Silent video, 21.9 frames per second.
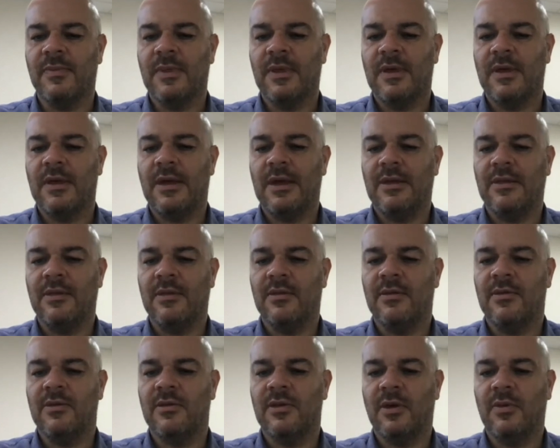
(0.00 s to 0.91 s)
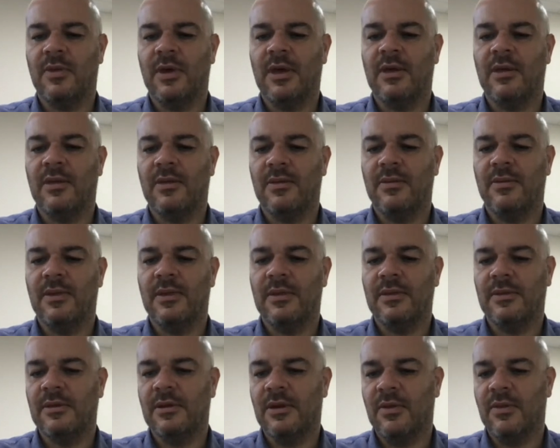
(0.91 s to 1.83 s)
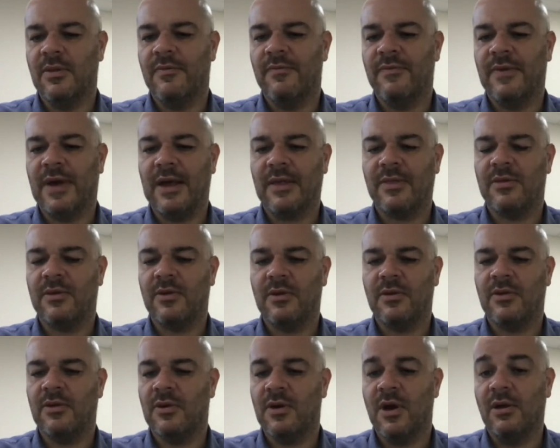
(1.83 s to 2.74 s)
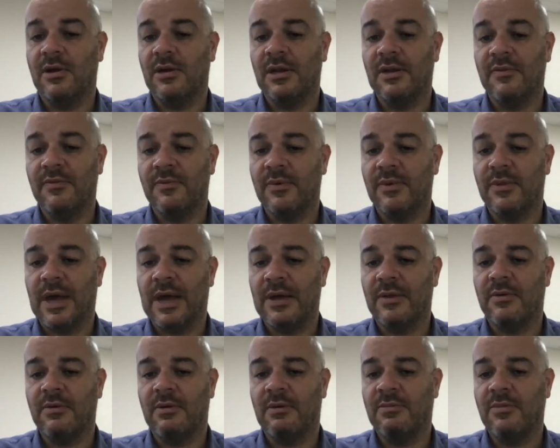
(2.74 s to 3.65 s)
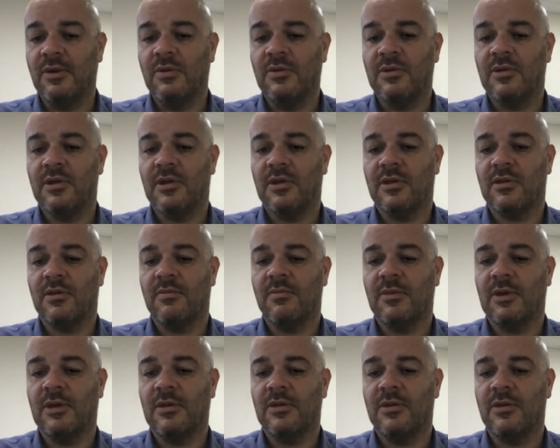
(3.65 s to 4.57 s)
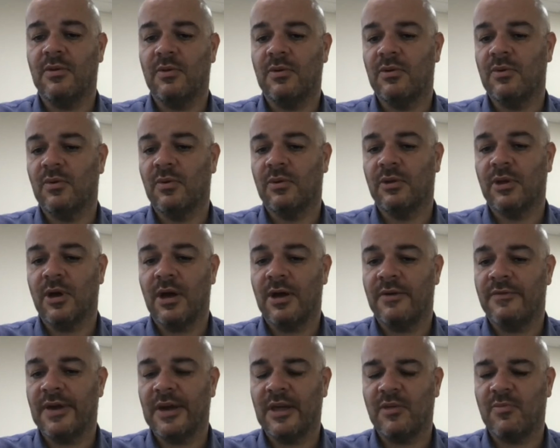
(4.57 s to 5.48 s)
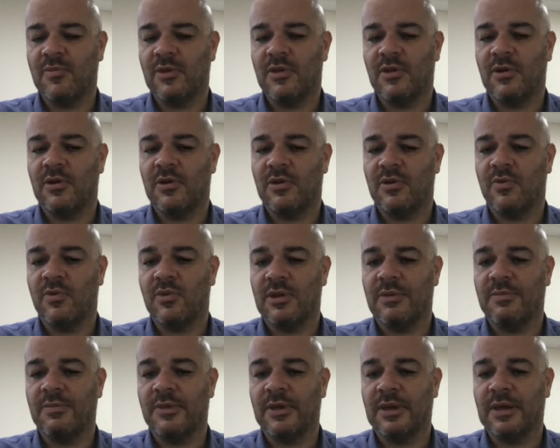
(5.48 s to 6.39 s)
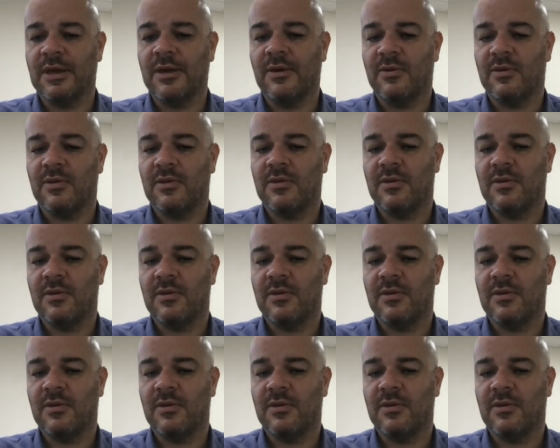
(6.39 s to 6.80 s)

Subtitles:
And so they, you know, the fact you can't live without your immune system means you'll die of Aspergillus or something else.